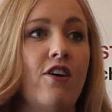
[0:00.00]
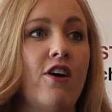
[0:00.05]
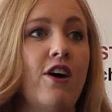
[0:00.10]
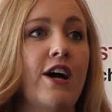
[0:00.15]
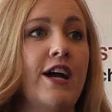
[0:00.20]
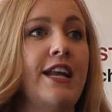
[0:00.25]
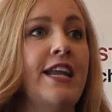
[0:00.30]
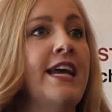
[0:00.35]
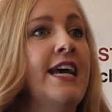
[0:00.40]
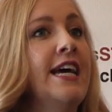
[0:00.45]

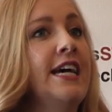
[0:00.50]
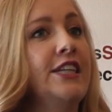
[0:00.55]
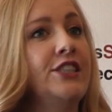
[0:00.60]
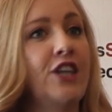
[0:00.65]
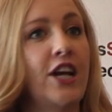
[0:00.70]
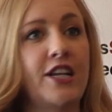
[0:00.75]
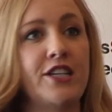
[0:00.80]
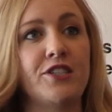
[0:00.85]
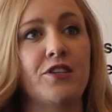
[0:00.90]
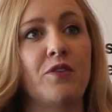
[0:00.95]
on
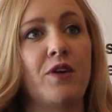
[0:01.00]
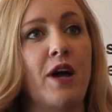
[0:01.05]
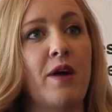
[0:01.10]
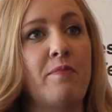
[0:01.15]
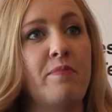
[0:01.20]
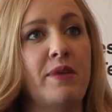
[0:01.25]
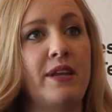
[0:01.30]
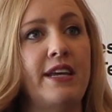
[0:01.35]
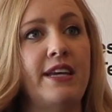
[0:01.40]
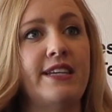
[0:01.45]
Chinese owned
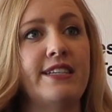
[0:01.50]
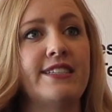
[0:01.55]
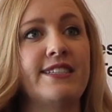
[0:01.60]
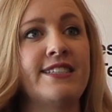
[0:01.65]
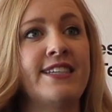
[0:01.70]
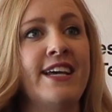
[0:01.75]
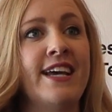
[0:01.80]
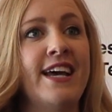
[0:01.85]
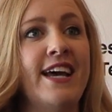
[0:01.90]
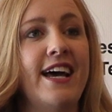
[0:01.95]

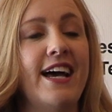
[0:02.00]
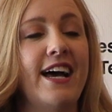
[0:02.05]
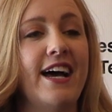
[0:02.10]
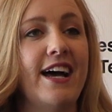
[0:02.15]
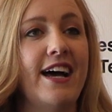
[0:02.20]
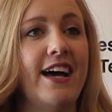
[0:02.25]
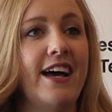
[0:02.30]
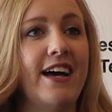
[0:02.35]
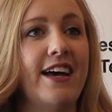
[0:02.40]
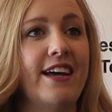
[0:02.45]
companies'
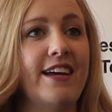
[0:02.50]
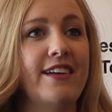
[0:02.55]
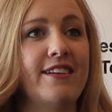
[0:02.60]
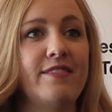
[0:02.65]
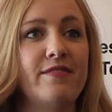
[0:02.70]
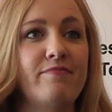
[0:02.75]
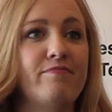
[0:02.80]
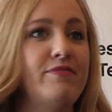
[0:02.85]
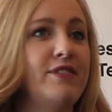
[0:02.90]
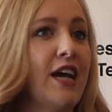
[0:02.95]

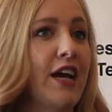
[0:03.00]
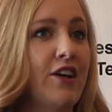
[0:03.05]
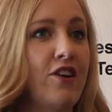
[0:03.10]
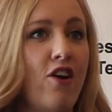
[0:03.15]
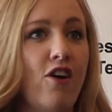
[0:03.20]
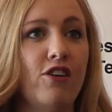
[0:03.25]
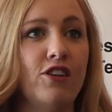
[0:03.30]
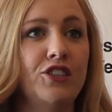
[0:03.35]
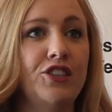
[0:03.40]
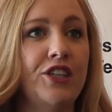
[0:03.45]

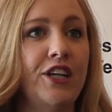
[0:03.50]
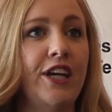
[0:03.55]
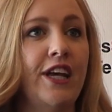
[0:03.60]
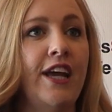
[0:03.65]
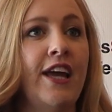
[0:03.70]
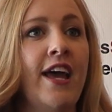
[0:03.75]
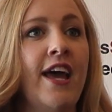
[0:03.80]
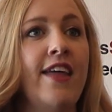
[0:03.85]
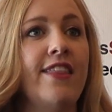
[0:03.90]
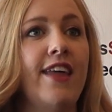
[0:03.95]

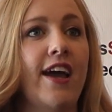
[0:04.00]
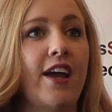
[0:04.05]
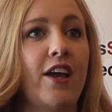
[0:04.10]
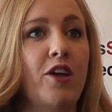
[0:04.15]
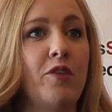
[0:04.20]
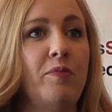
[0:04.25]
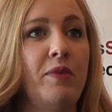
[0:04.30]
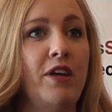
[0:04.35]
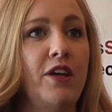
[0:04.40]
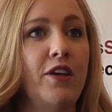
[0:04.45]
technology
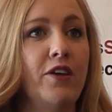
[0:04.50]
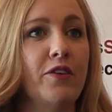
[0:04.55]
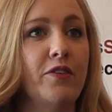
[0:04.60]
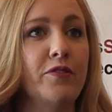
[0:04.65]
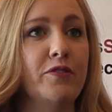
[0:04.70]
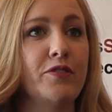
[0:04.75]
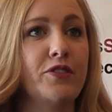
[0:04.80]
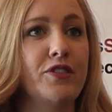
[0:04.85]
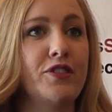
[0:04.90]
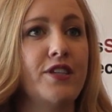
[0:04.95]
that could be
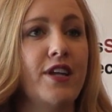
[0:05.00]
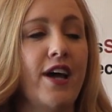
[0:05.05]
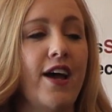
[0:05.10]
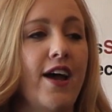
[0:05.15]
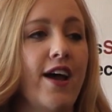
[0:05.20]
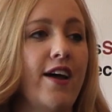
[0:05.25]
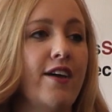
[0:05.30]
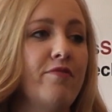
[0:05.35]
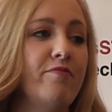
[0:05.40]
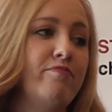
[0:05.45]
used
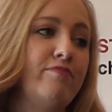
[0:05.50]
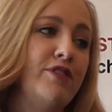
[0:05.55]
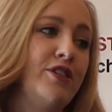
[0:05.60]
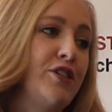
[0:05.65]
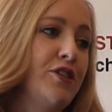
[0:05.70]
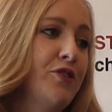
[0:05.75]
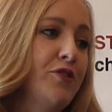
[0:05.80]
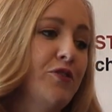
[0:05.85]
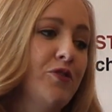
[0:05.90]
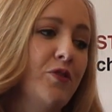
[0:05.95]

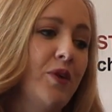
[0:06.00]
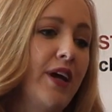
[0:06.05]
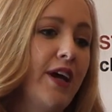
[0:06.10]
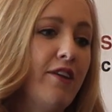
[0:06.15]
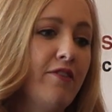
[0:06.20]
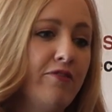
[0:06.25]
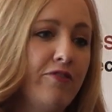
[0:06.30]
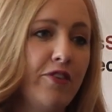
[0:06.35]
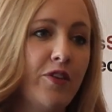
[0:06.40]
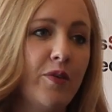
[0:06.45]
to
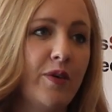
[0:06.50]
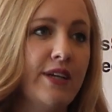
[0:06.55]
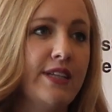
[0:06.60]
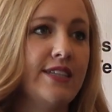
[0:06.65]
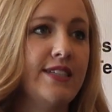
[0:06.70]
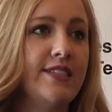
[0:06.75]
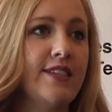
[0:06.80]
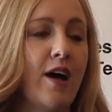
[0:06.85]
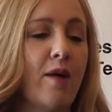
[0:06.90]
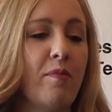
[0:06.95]
influence